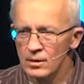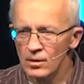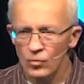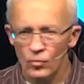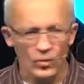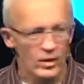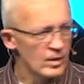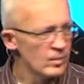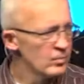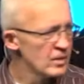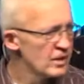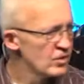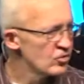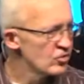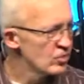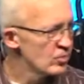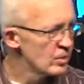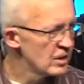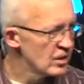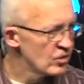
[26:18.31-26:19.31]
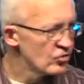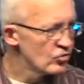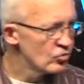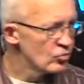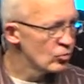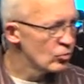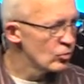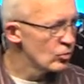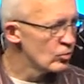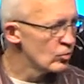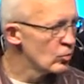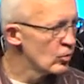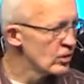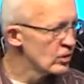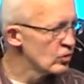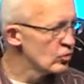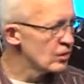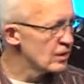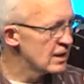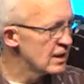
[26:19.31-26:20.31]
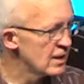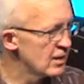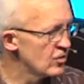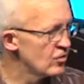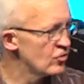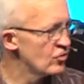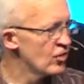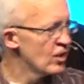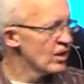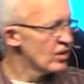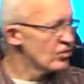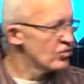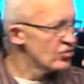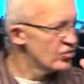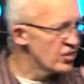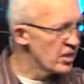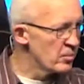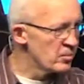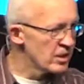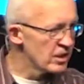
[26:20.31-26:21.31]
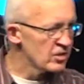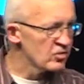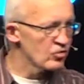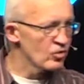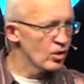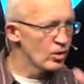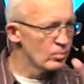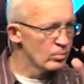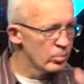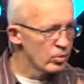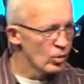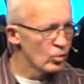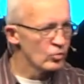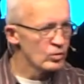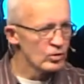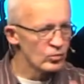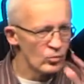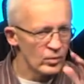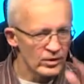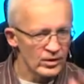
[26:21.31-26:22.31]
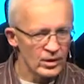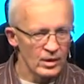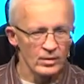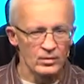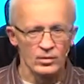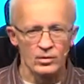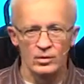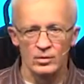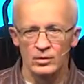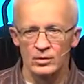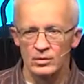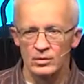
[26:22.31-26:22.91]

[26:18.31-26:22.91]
what it means to be a steward when your kids' stomachs are bloated with hunger.